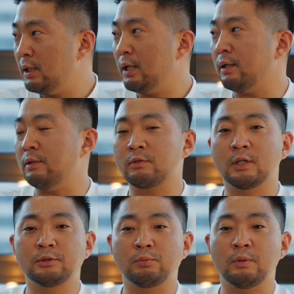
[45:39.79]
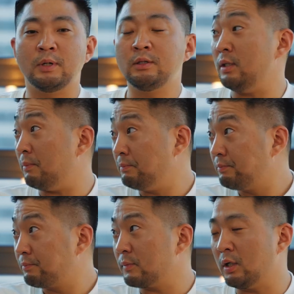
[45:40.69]
I discussed with my team,
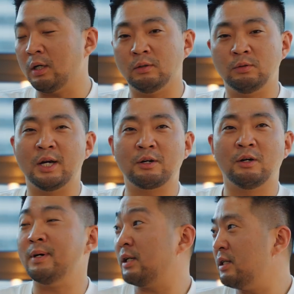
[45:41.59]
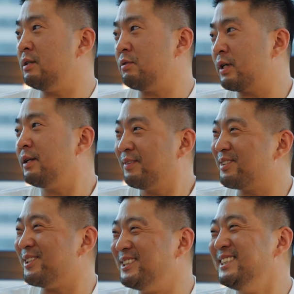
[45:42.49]
who I call my kids, right?
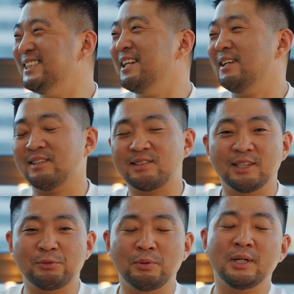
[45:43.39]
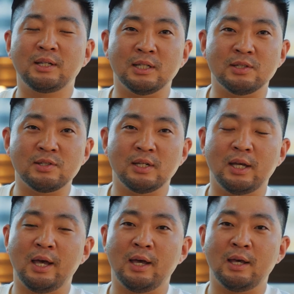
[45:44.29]
So discussed with my kids,
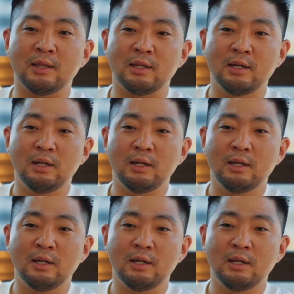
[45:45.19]
and